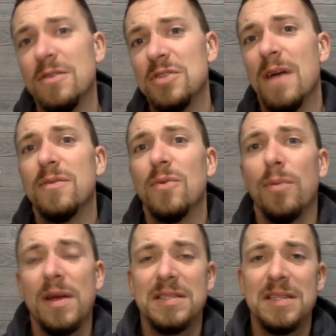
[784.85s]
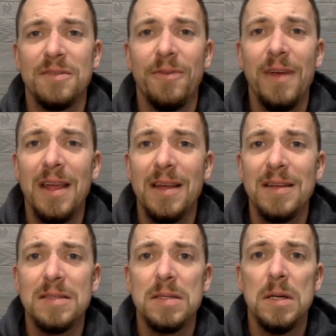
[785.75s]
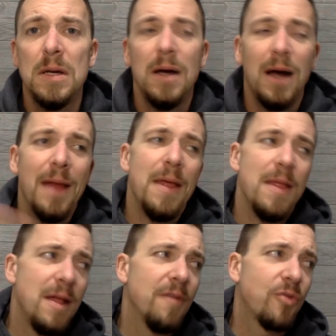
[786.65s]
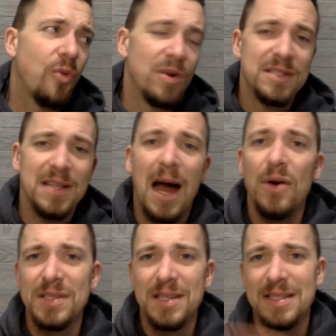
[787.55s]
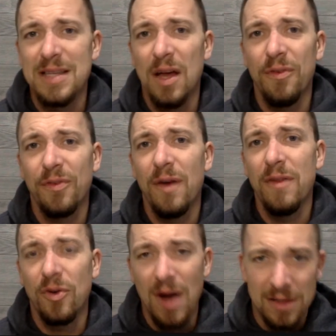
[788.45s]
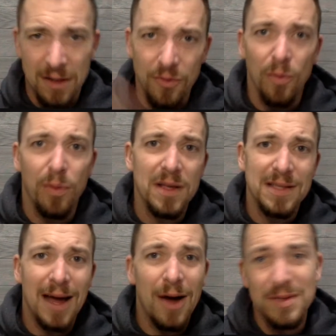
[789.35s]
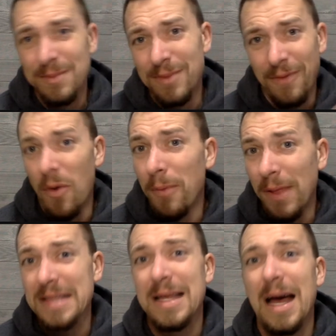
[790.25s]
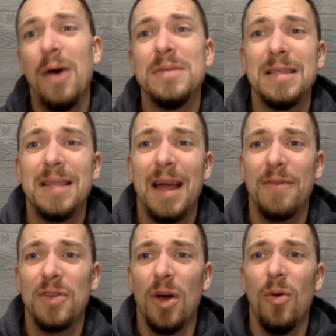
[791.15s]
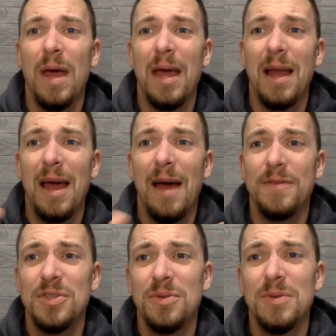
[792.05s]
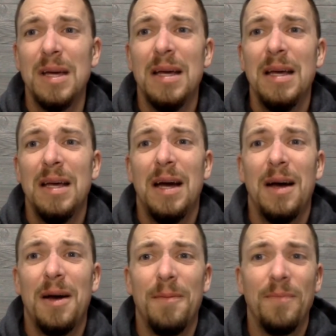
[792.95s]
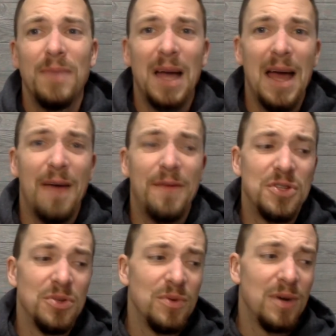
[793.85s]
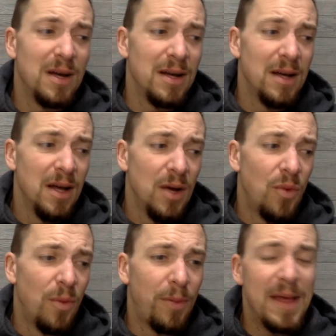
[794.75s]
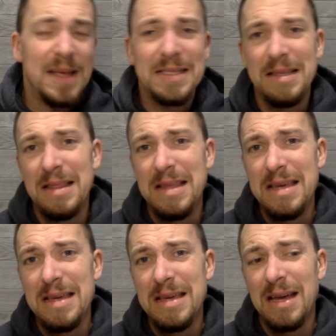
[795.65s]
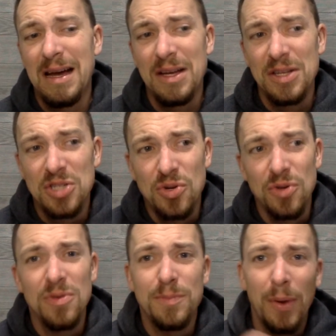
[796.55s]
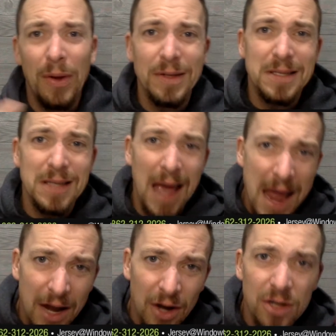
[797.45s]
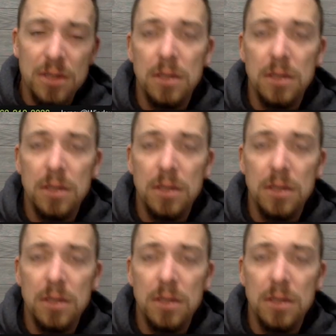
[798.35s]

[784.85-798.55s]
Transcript: just have to replace these fittings. Uh, and then, of course, the housing itself's finally cracked. I'll have to replace the housing. But if I replace the housing, then I have to go and I have to... Um, I have to uh, replace the uh, screws, bolts, hanger.